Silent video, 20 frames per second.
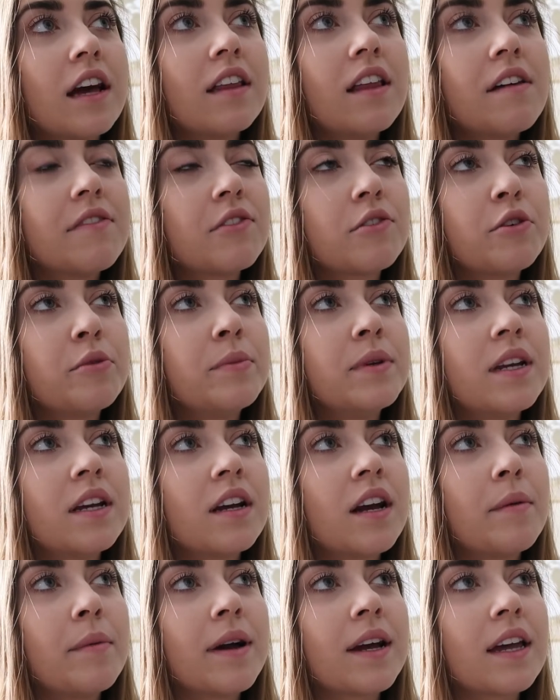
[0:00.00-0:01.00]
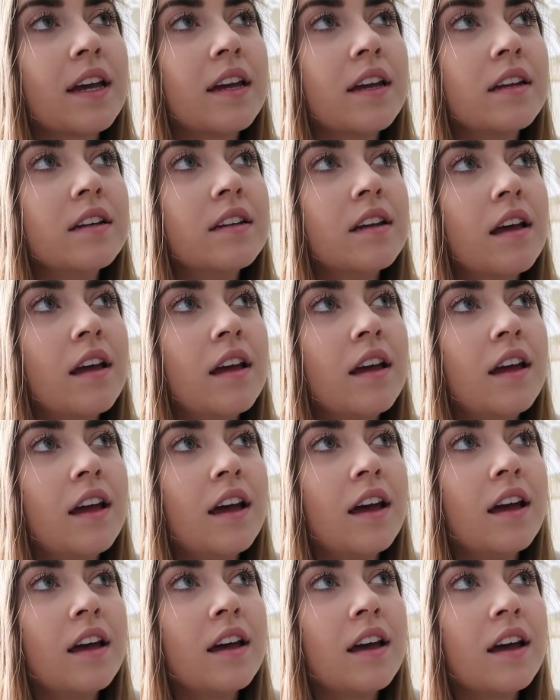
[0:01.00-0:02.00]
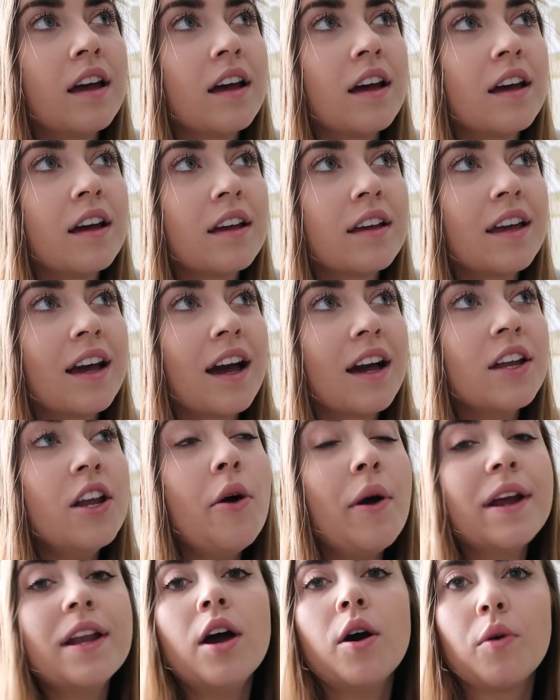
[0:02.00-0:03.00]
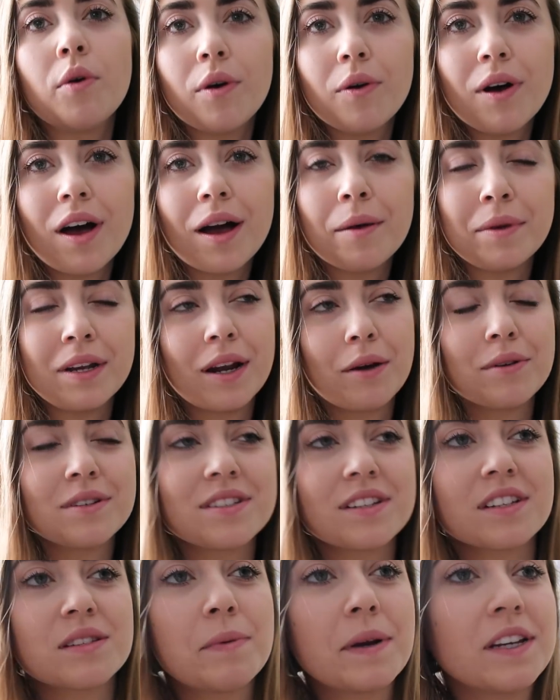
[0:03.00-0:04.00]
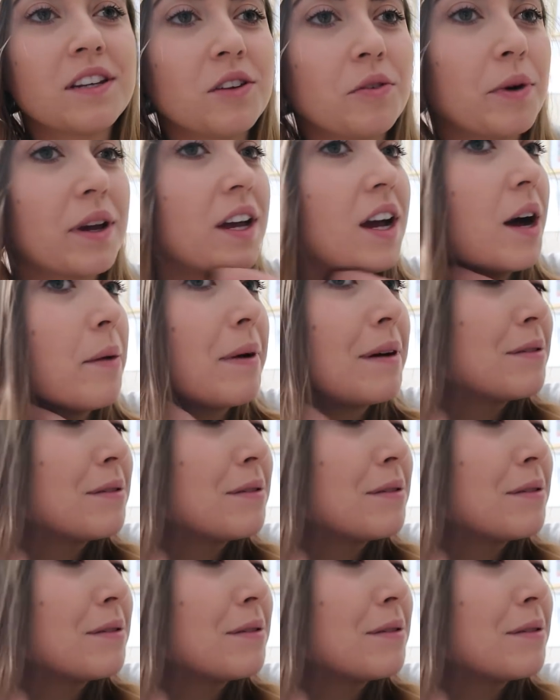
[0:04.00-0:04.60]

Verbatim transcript: I left the room and didn't come back in. Oh, well, that's why. Yeah, no, I know. Well, I mean, I wasn't expecting to wake up.